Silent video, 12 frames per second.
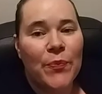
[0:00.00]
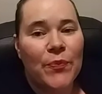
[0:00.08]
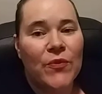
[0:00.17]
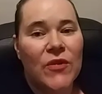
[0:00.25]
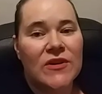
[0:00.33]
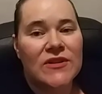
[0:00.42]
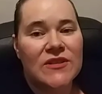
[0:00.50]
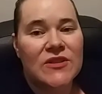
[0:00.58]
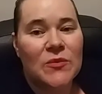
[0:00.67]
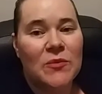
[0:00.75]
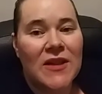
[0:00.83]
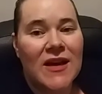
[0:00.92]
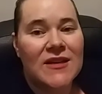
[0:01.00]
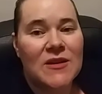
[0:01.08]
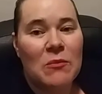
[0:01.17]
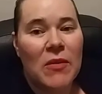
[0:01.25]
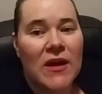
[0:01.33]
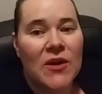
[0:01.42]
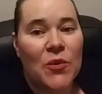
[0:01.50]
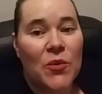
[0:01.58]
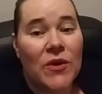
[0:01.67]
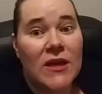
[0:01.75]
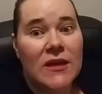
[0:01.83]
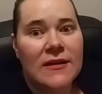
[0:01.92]
You're just so blinded by
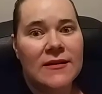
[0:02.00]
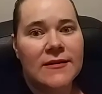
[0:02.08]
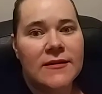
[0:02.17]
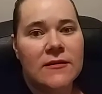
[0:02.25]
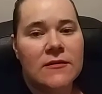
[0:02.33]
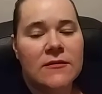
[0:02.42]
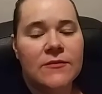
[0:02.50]
greed, and